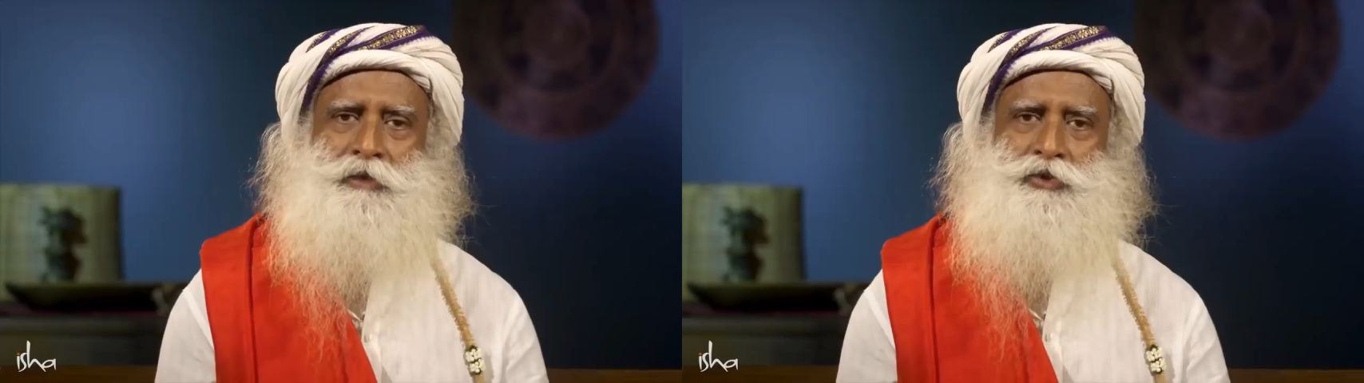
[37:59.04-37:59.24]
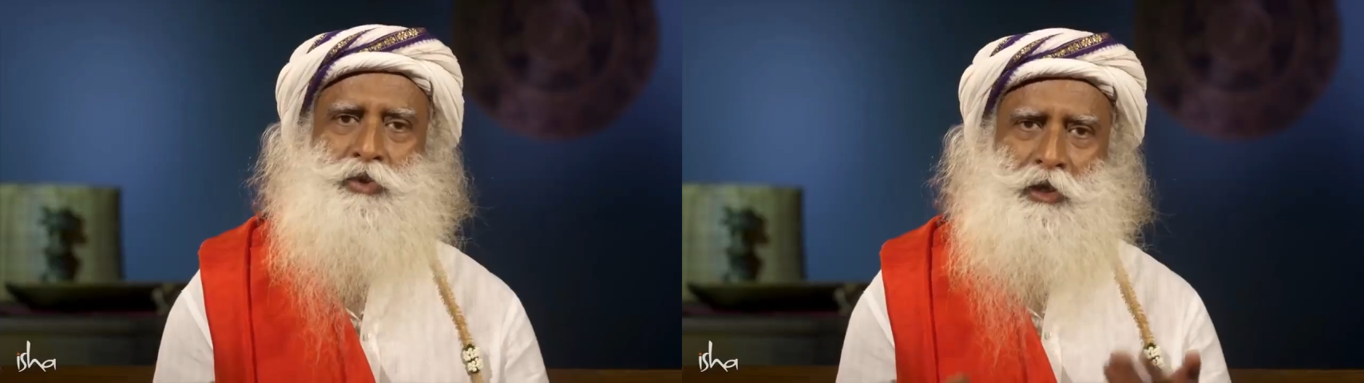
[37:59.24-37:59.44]

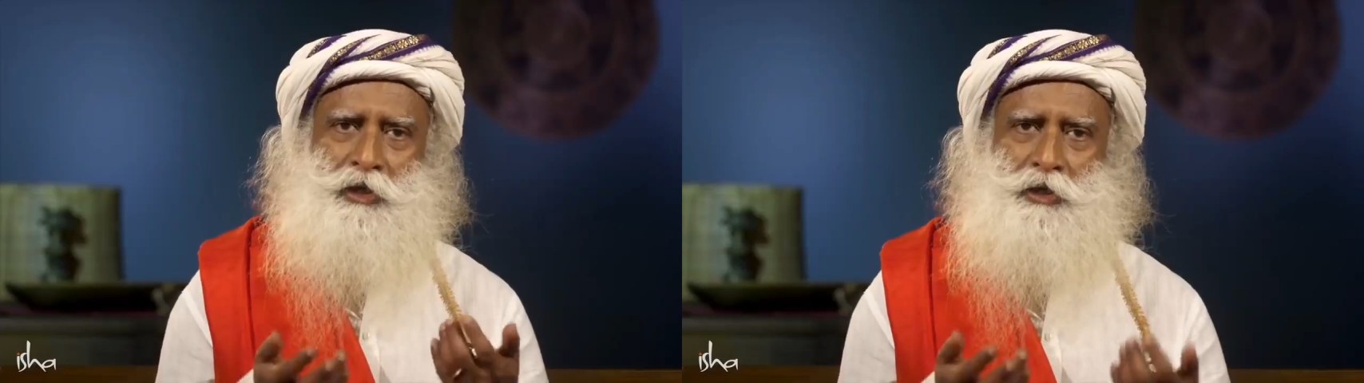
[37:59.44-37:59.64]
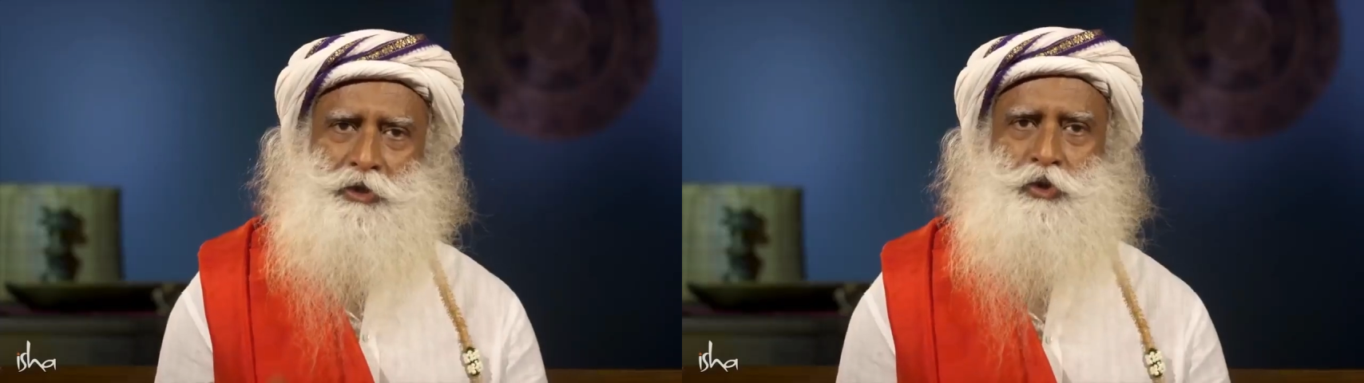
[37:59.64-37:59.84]

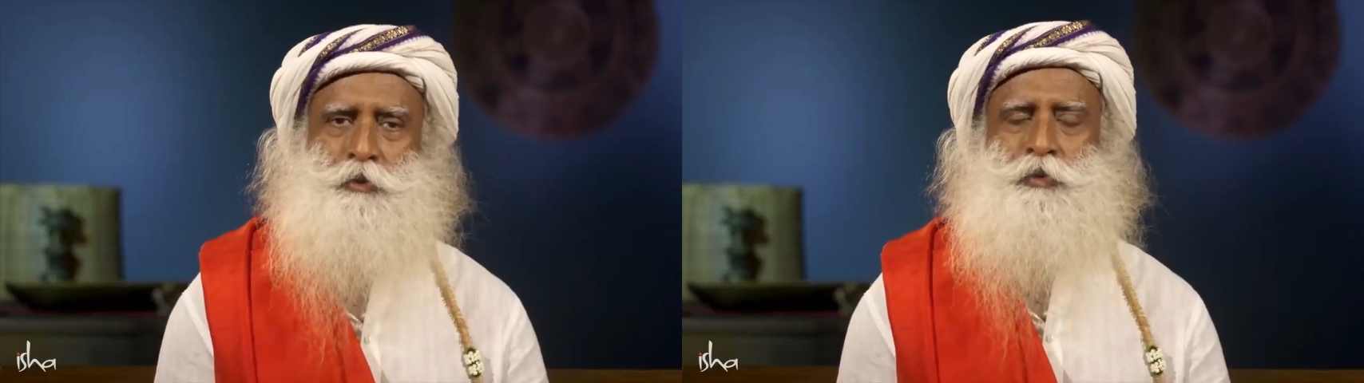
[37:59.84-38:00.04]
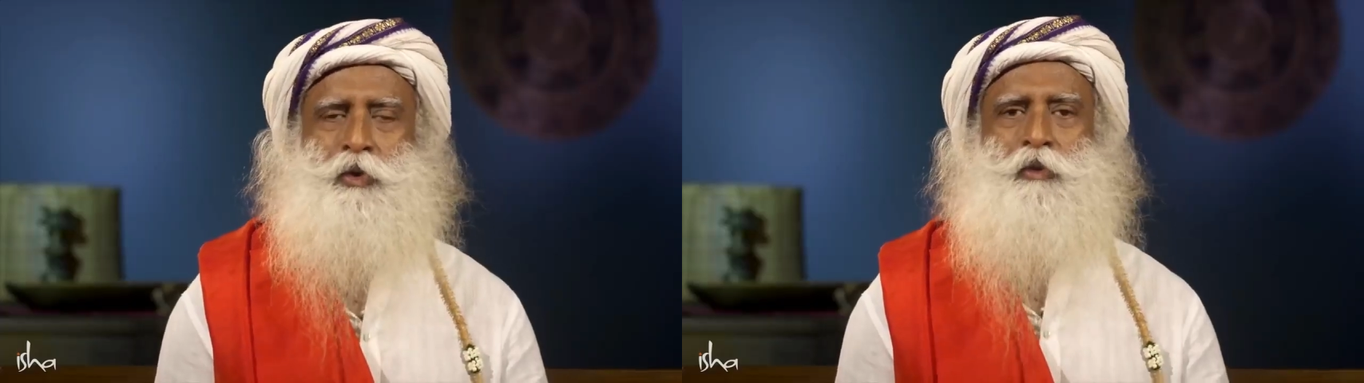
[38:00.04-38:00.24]
Soil is so
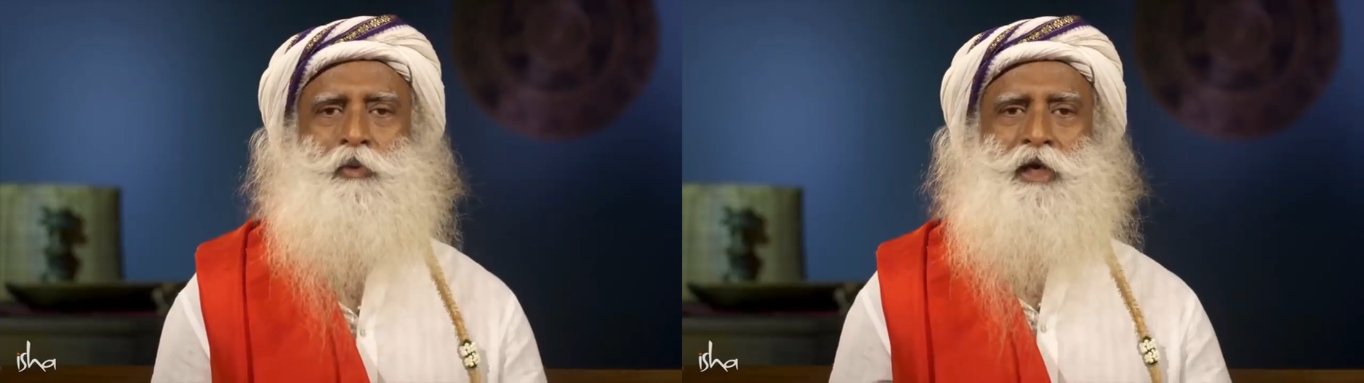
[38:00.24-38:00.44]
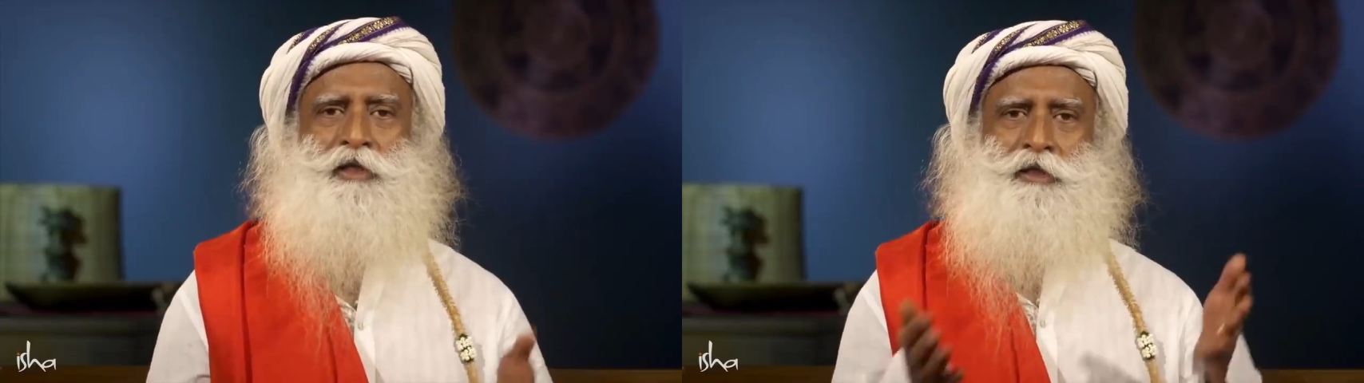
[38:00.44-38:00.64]
poor,
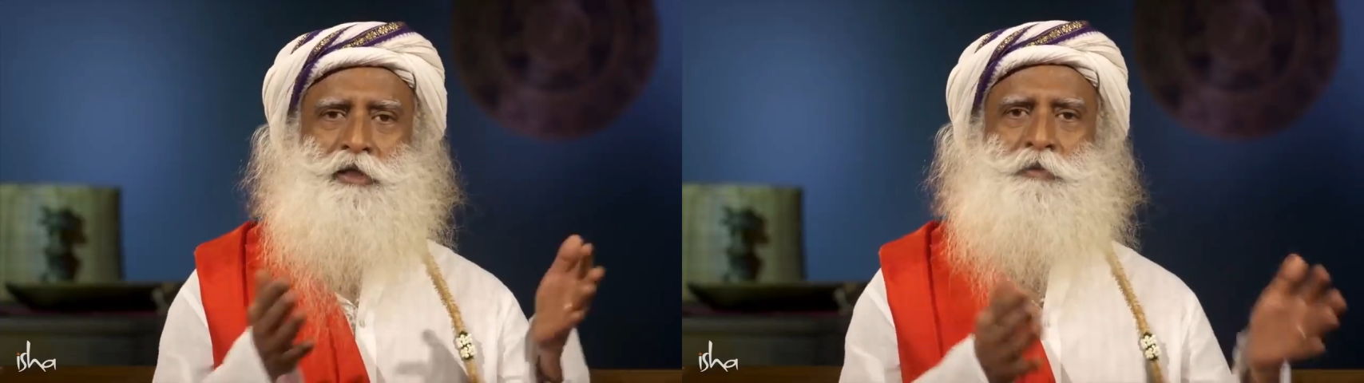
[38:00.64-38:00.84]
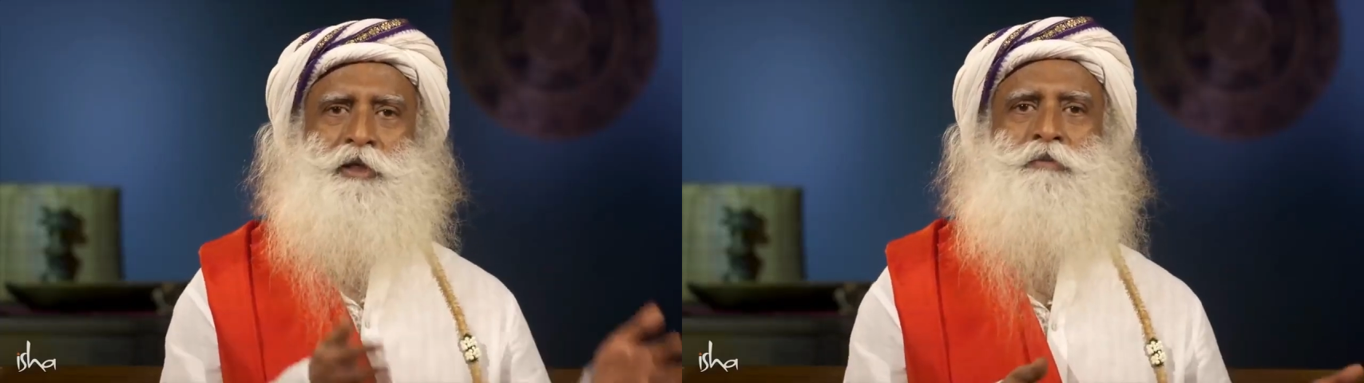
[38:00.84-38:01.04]
why did
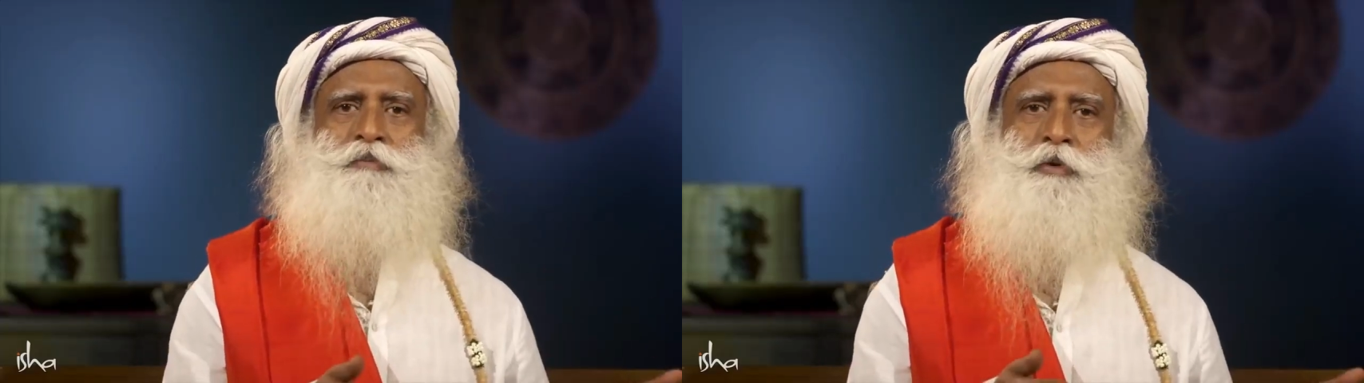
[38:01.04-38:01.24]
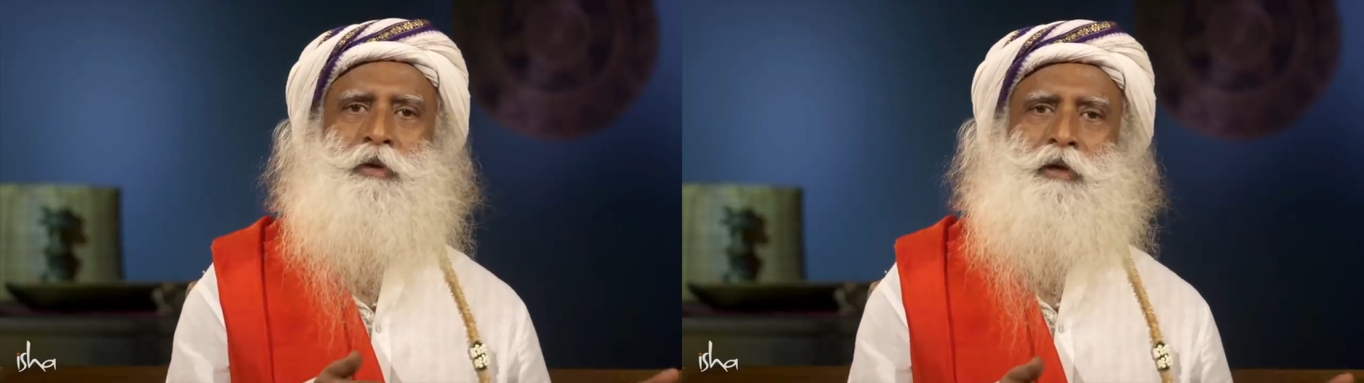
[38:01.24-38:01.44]
it become
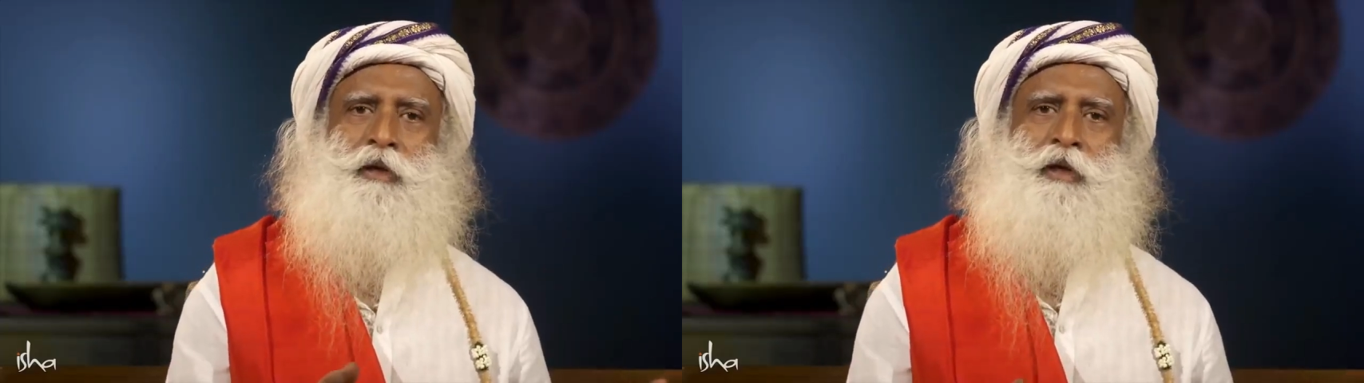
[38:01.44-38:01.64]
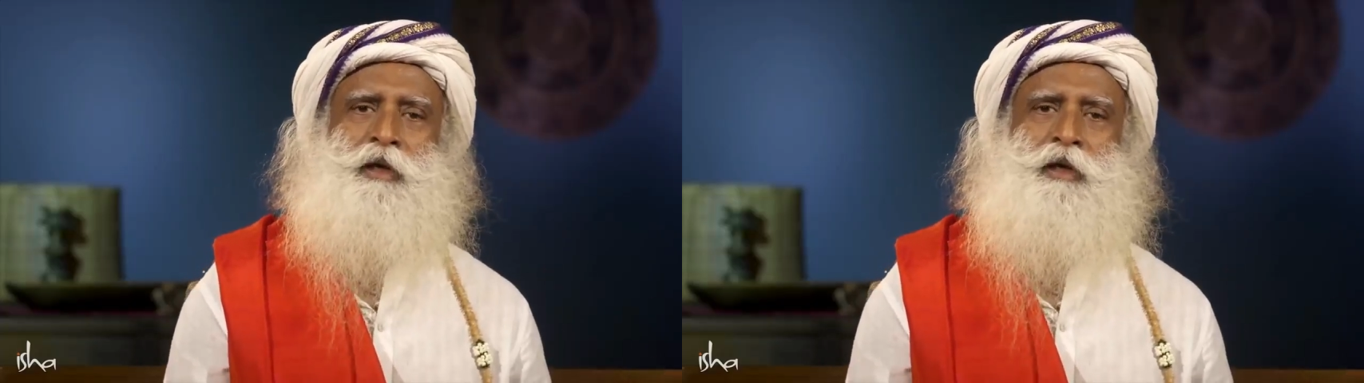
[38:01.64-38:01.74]
poor?